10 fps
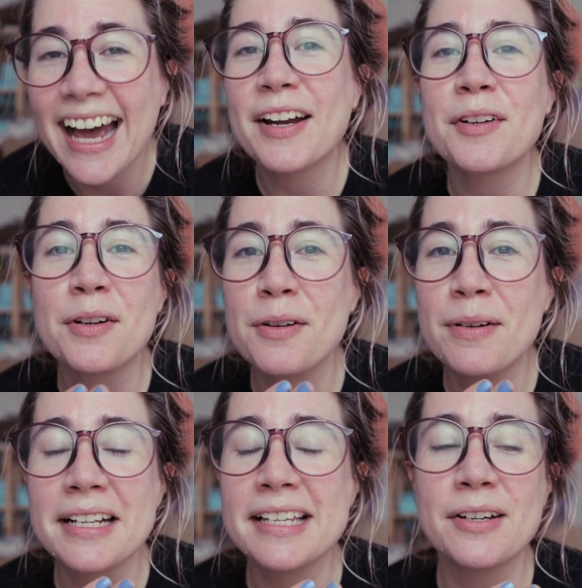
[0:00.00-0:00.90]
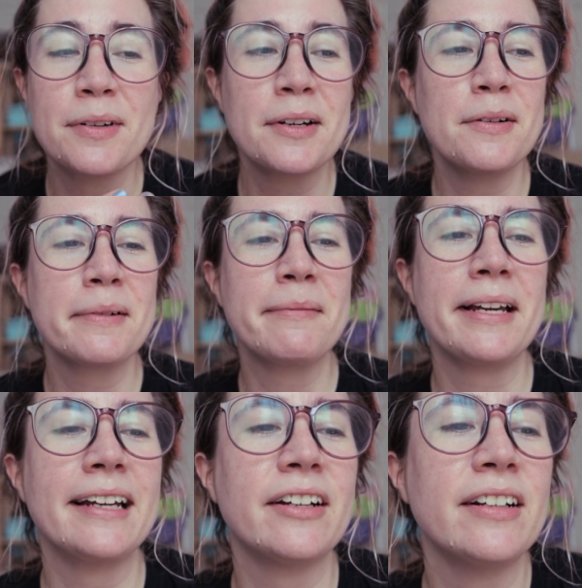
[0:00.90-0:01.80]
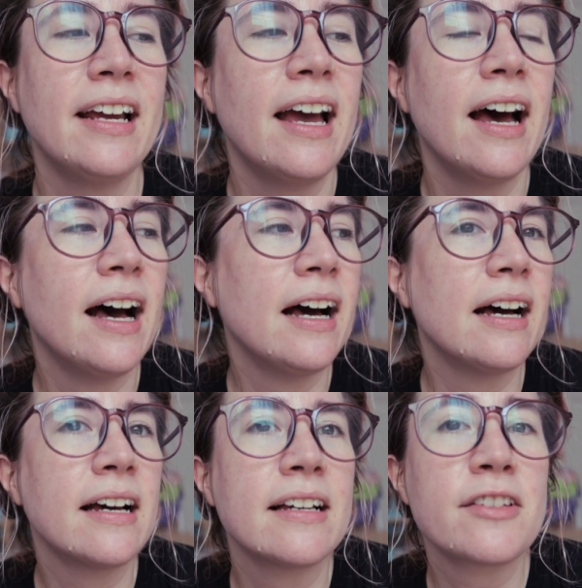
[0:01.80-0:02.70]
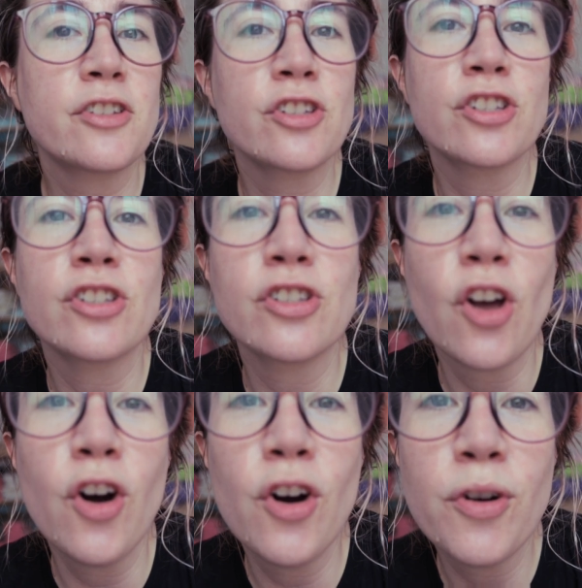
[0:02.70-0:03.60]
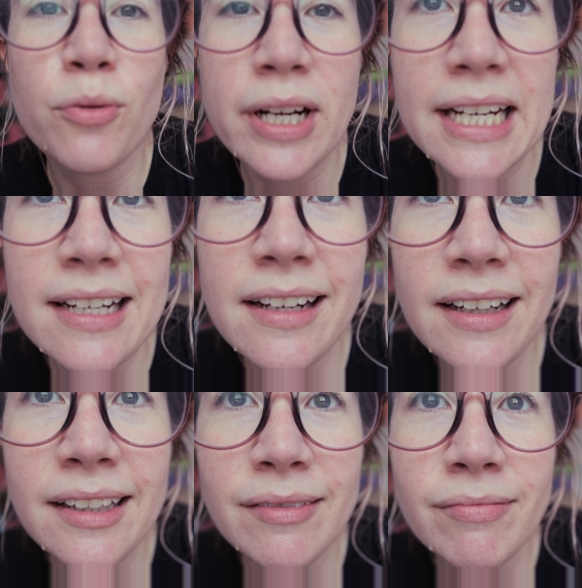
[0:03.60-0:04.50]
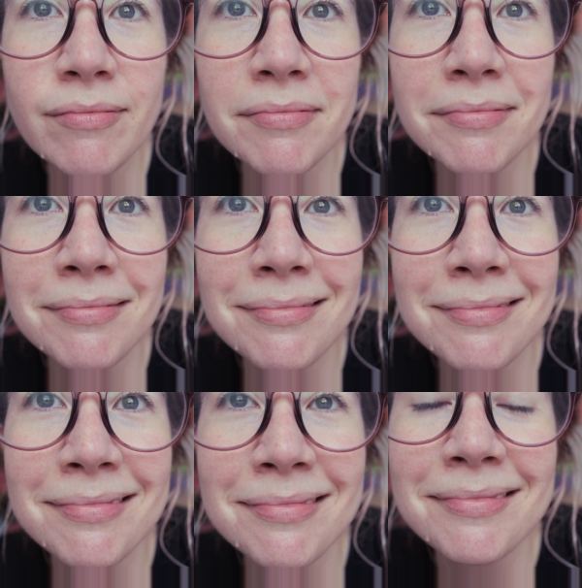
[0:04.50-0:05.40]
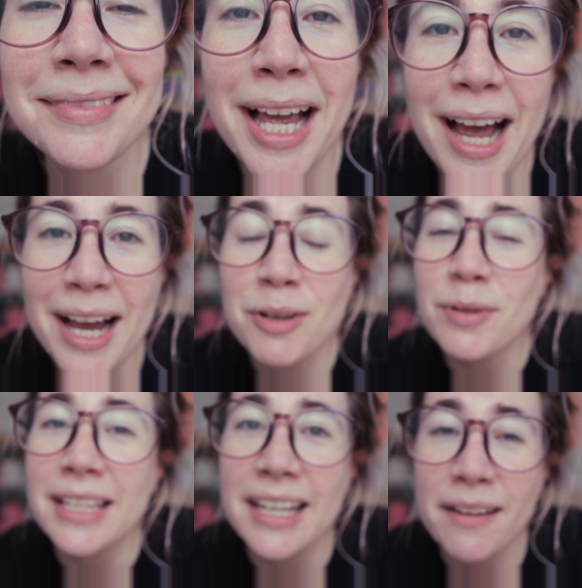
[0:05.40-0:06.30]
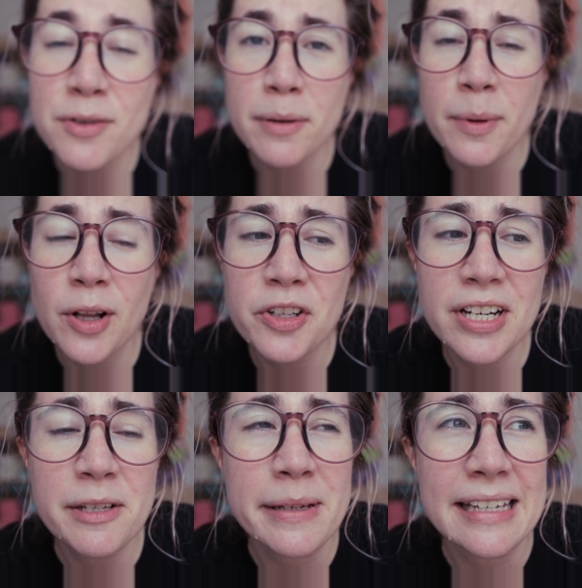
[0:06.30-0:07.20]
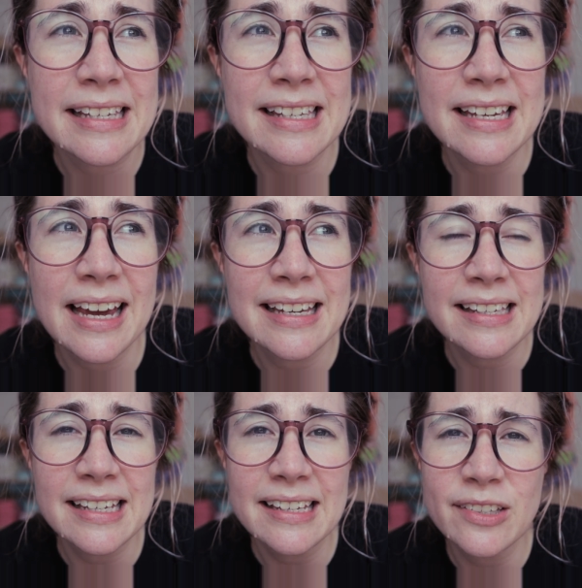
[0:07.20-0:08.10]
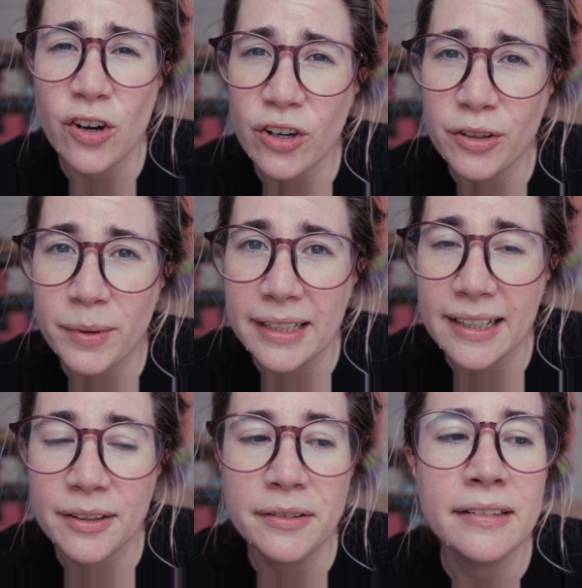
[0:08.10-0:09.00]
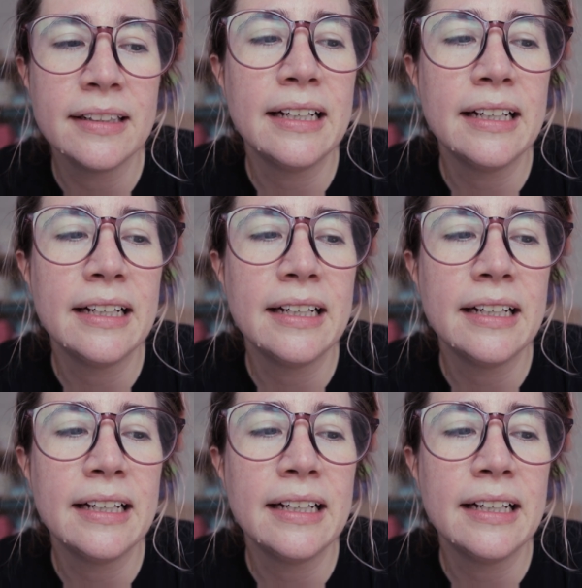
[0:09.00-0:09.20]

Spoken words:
I don't know what's going on with my hair. Sorry. I really have to apologize because the AC is on right now.